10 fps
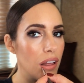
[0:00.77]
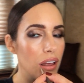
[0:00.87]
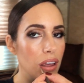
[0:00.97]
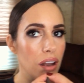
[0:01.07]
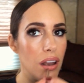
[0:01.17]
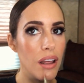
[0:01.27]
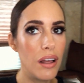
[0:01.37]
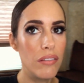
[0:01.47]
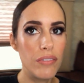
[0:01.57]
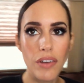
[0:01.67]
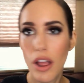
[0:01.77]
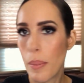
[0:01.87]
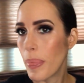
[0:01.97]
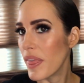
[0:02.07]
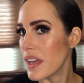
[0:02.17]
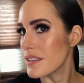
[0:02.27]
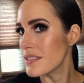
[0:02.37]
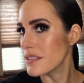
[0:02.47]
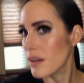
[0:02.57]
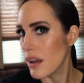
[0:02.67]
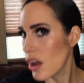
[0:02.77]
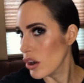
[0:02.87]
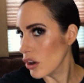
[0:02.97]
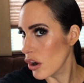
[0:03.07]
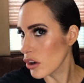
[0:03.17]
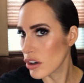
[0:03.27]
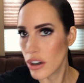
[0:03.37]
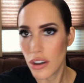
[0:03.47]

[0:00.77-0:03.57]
I love this look.